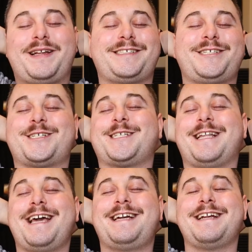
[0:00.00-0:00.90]
But it's just
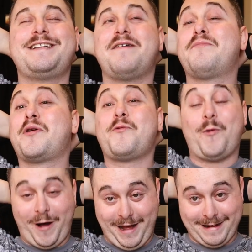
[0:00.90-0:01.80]
like, number
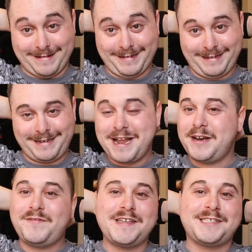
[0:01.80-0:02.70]
one,
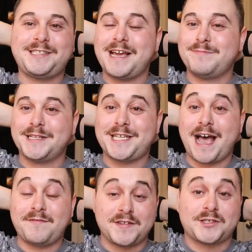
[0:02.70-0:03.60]
none of these statements
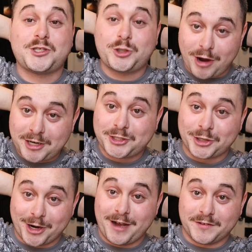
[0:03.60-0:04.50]
have the
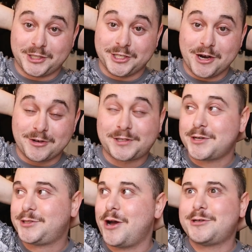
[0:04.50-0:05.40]
structure of a joke.
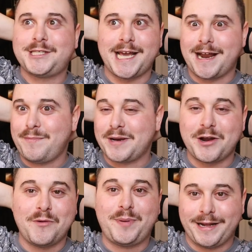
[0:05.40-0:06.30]
There's no setup and
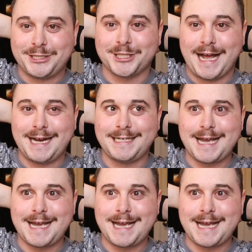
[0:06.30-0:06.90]
no punchline.